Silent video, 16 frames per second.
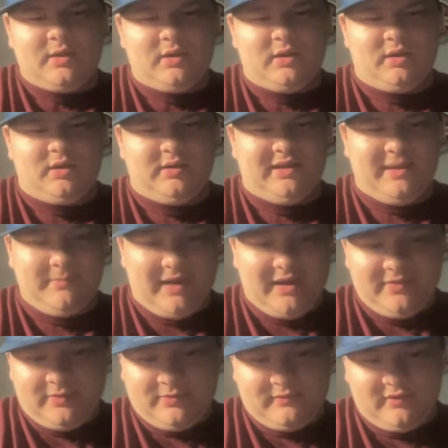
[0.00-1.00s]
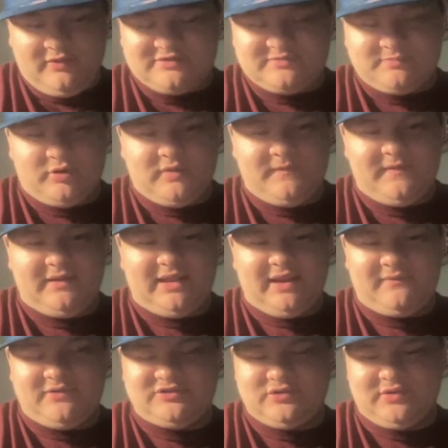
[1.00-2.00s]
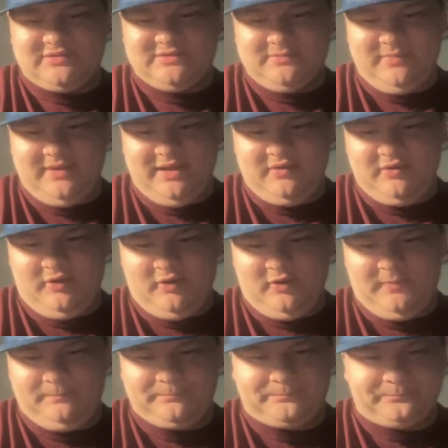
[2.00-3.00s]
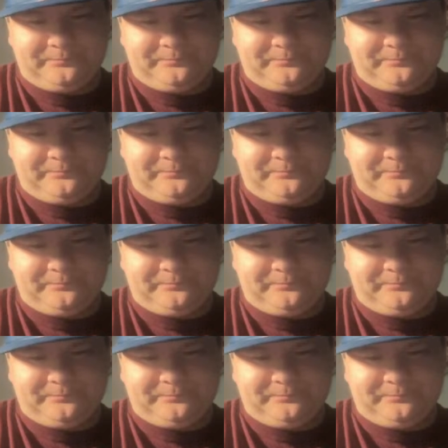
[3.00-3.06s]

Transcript: Can't Buy a Thrill is perfect. Every song's a banger.